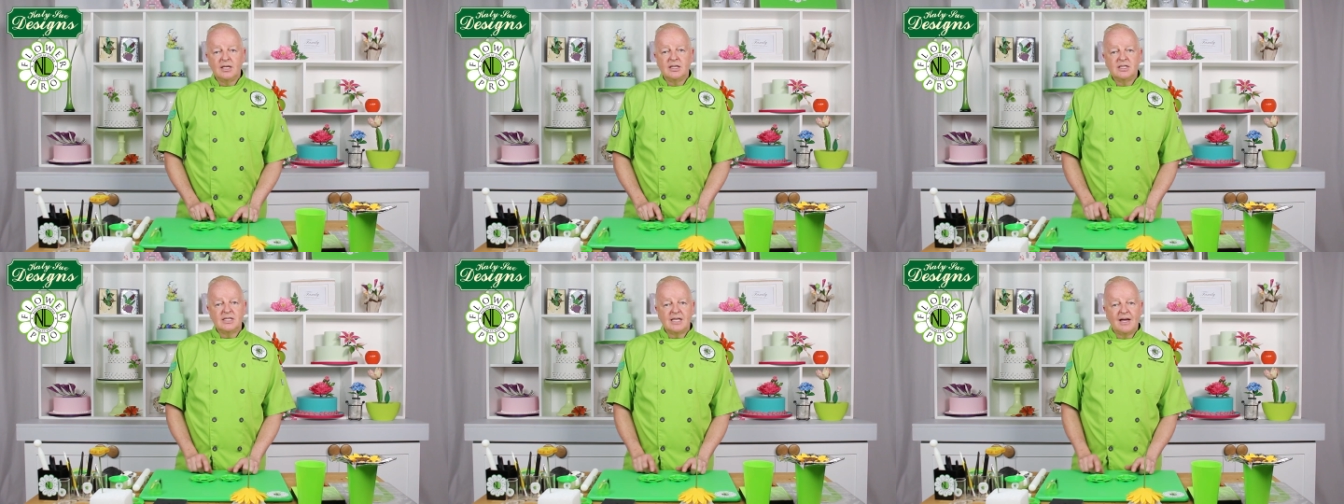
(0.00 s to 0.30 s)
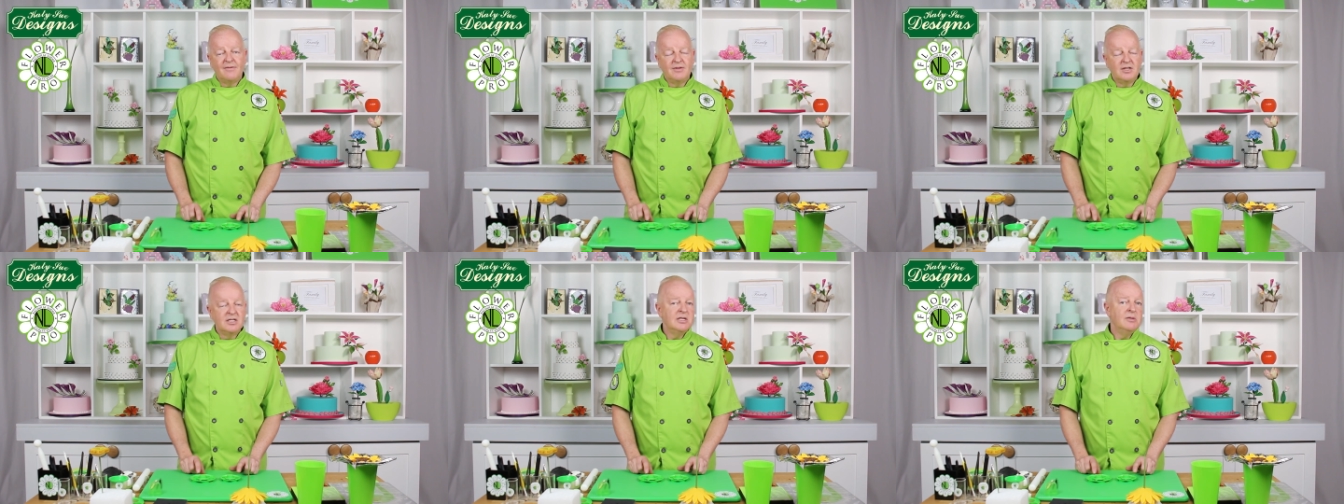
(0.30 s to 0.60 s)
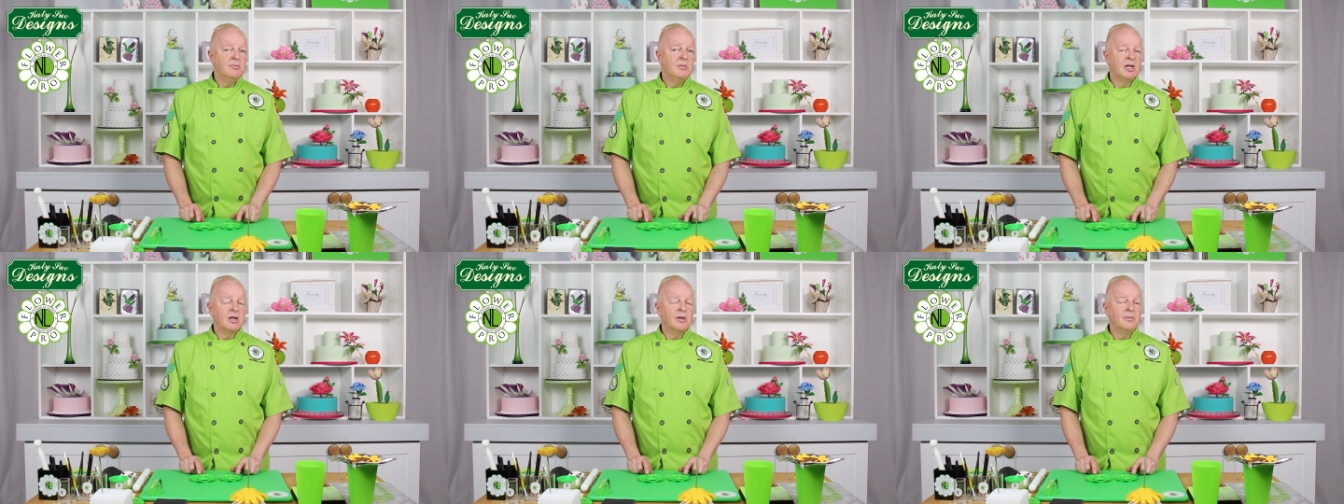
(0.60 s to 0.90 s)

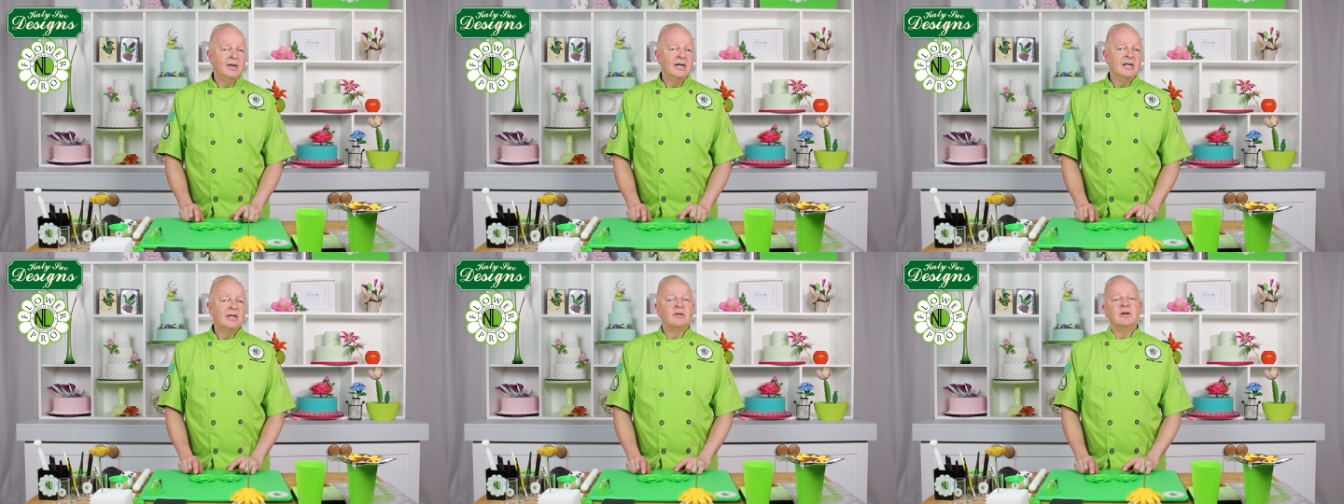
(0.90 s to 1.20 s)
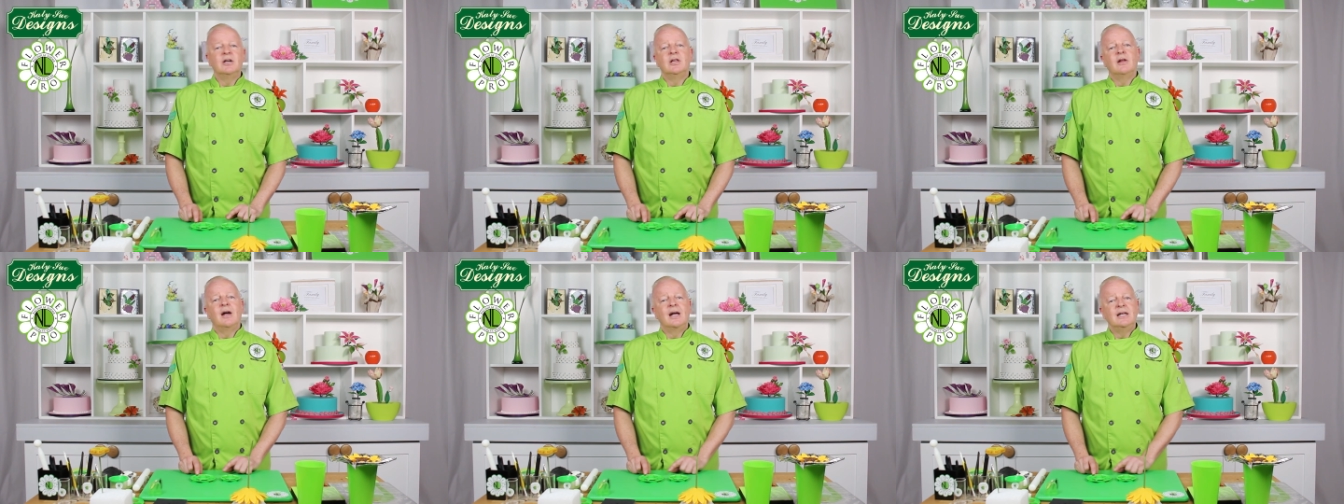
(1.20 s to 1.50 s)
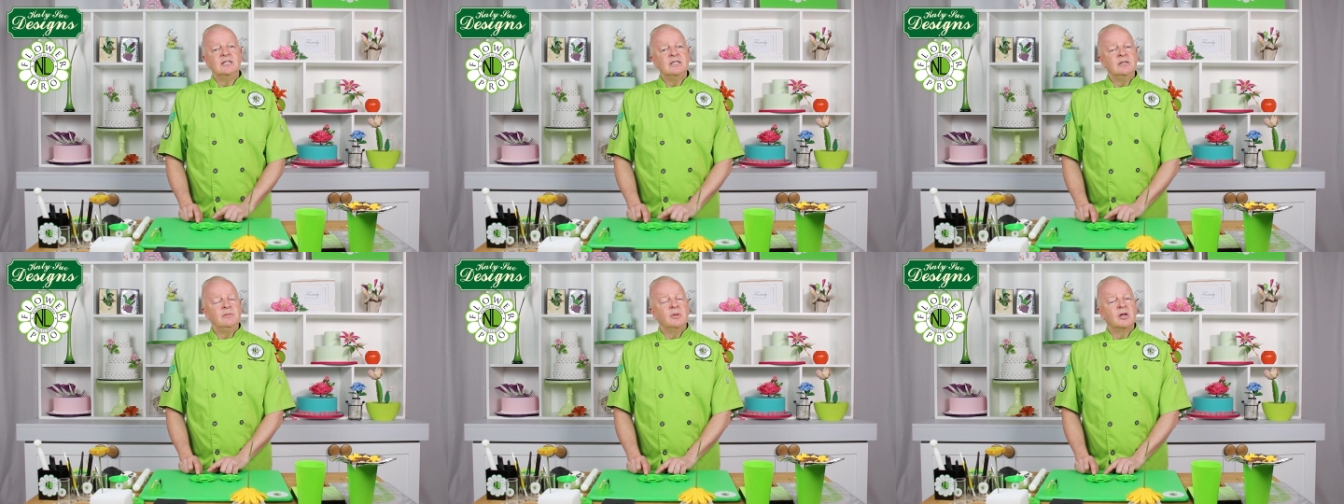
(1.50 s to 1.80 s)
70mm and
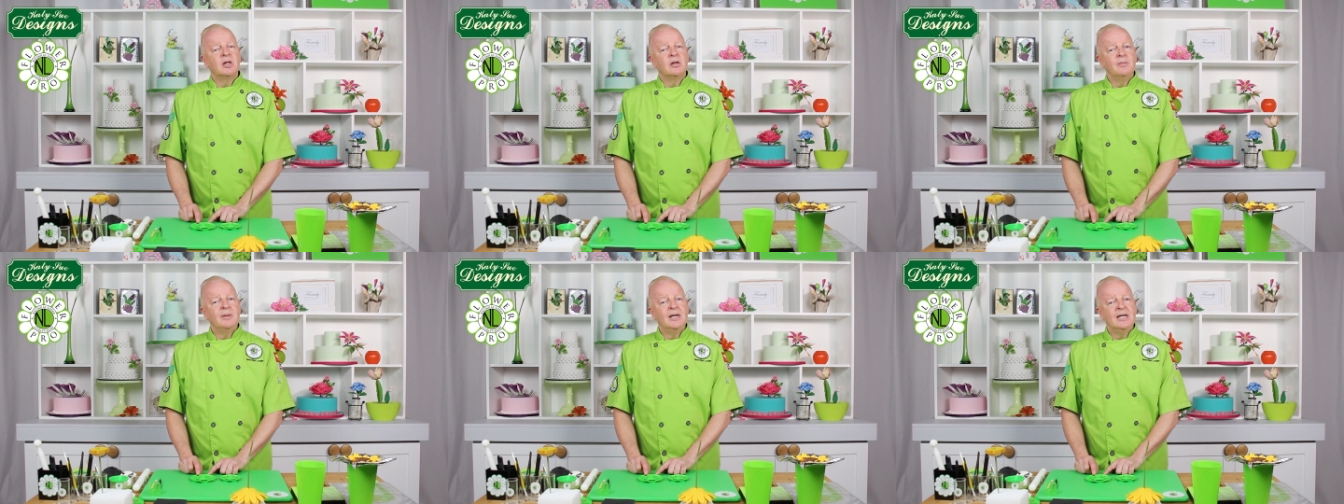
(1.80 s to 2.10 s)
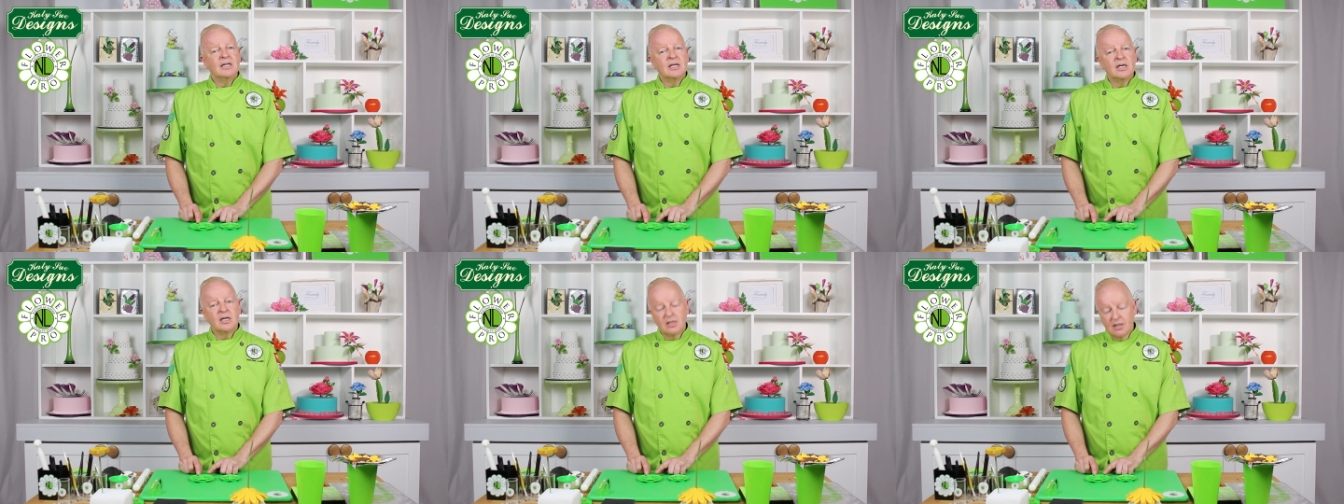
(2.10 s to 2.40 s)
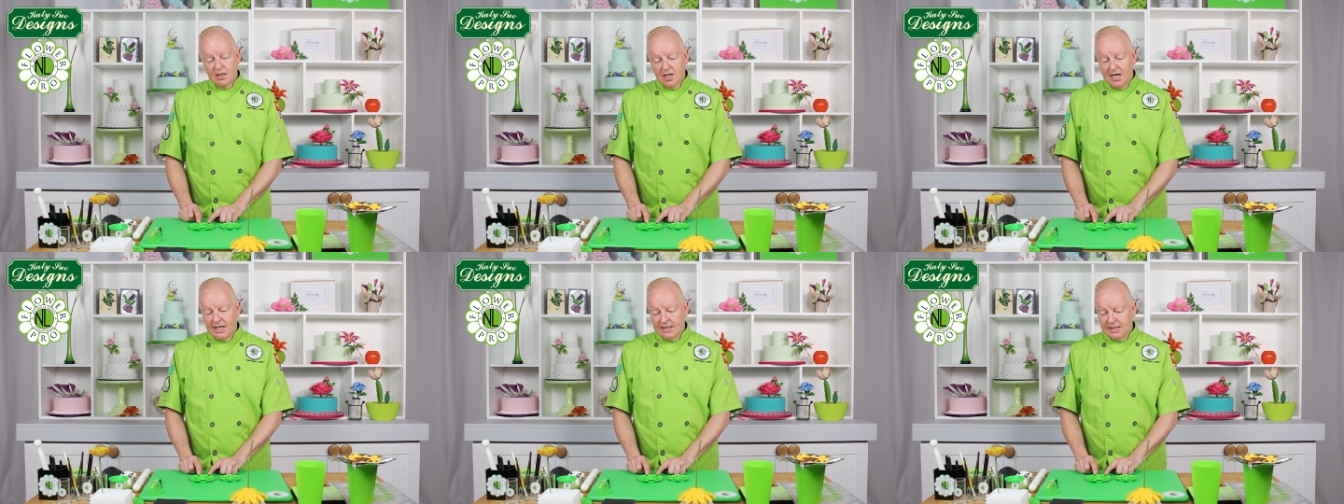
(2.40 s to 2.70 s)

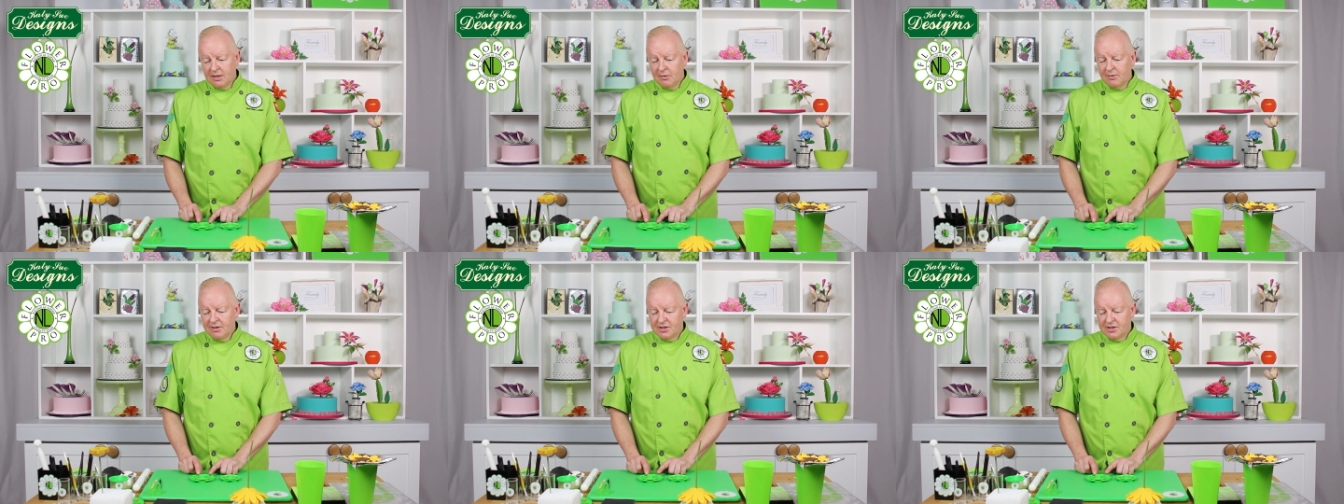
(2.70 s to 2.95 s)
90mm cutter,